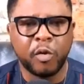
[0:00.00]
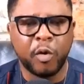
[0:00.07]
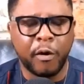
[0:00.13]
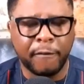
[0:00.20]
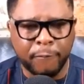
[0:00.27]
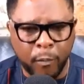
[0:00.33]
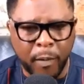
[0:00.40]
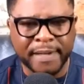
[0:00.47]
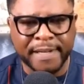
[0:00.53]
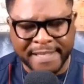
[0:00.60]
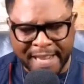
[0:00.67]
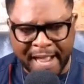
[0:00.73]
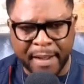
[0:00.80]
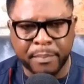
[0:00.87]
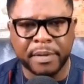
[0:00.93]
of what is
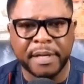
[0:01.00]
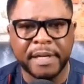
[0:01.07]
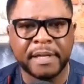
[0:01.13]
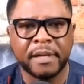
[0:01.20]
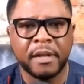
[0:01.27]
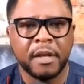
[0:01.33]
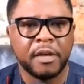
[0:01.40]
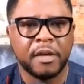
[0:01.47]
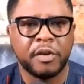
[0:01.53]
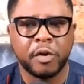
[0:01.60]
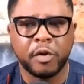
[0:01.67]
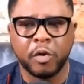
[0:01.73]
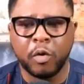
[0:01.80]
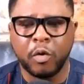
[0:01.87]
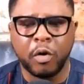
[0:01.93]
happening,
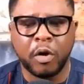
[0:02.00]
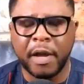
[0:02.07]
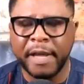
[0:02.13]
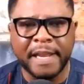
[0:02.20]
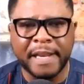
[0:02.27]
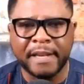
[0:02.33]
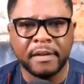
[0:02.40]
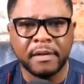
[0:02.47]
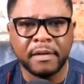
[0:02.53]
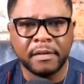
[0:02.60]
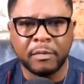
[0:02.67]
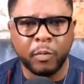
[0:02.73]
in